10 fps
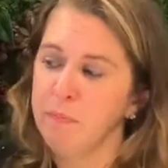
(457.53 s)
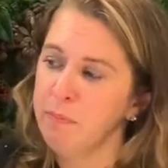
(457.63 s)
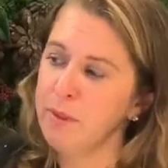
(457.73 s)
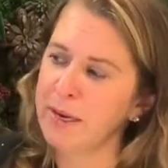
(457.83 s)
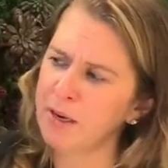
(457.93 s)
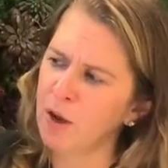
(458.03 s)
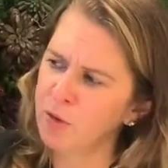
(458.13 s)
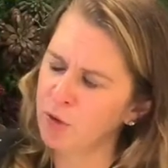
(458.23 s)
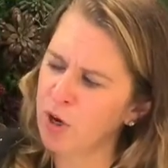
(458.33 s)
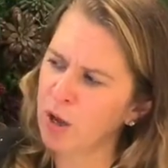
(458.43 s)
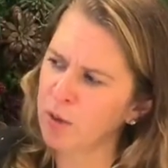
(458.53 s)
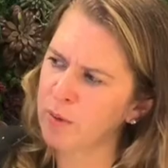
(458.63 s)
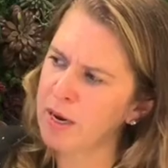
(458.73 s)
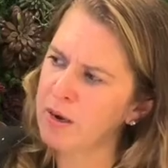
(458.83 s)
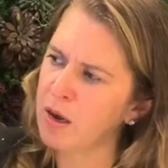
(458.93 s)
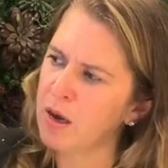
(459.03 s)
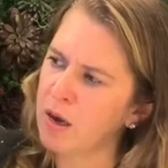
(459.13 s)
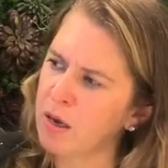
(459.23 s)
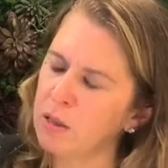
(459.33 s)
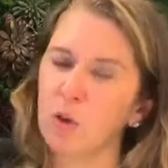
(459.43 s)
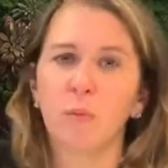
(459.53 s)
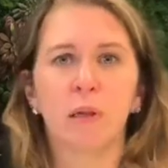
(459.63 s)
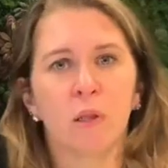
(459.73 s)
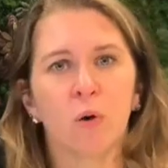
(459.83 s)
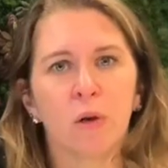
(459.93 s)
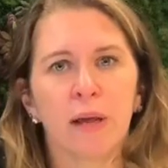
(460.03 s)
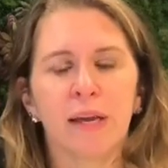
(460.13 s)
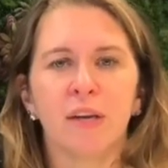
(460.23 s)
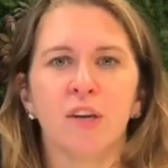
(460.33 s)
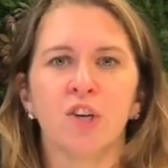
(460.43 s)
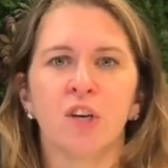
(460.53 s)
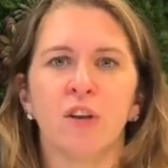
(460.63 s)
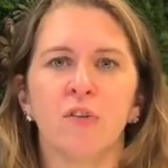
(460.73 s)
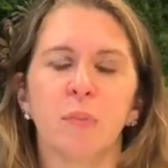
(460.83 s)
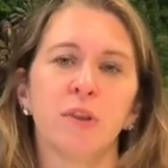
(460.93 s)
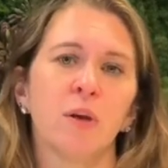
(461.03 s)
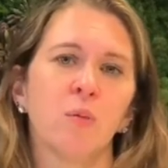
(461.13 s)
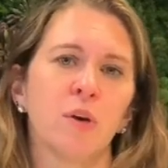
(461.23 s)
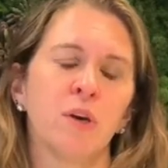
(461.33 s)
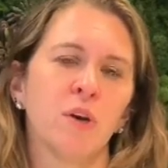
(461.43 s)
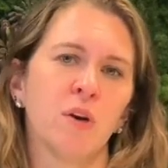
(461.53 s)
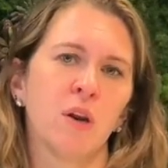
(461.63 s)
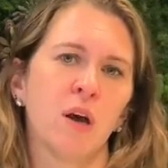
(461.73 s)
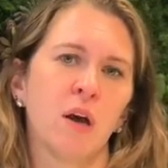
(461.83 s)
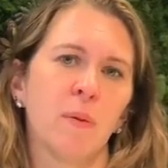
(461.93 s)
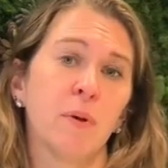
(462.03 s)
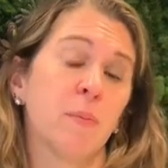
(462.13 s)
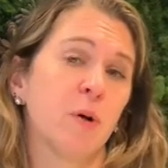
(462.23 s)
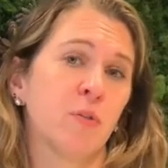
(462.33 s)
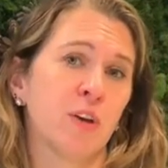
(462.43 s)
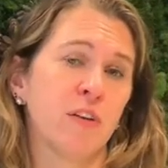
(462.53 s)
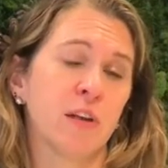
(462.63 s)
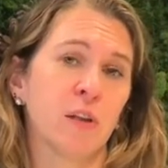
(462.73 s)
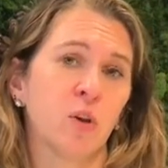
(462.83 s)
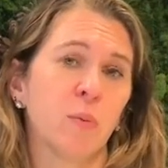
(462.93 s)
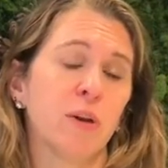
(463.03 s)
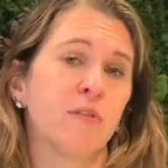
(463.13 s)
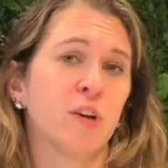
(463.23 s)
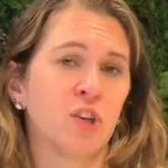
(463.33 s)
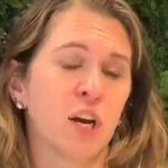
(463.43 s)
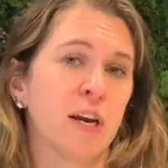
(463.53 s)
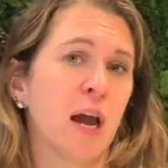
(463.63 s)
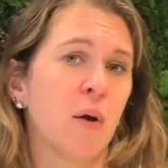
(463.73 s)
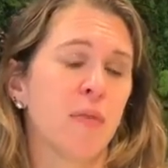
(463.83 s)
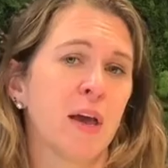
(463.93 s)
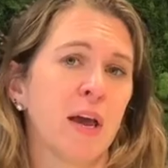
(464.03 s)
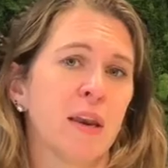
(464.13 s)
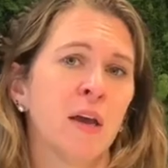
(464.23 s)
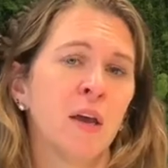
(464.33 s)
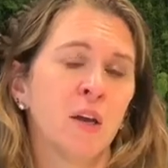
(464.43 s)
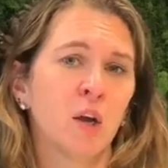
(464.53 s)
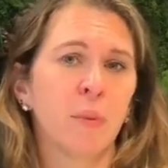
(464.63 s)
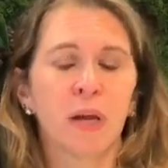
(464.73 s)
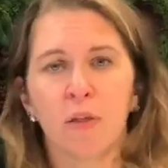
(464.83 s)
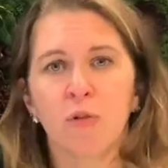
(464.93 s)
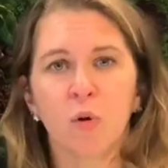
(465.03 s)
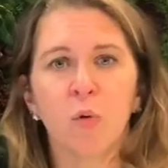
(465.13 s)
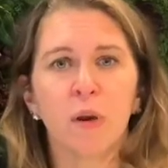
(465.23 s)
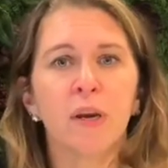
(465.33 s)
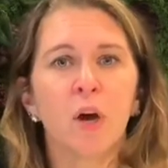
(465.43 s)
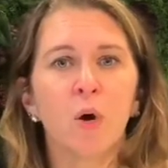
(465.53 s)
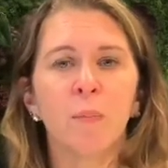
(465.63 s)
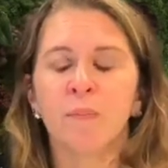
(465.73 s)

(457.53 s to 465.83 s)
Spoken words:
They can also tolerate a little bit lower light conditions, but they wouldn't be opposed to having a little bit of sunshine now and then coming in through a window.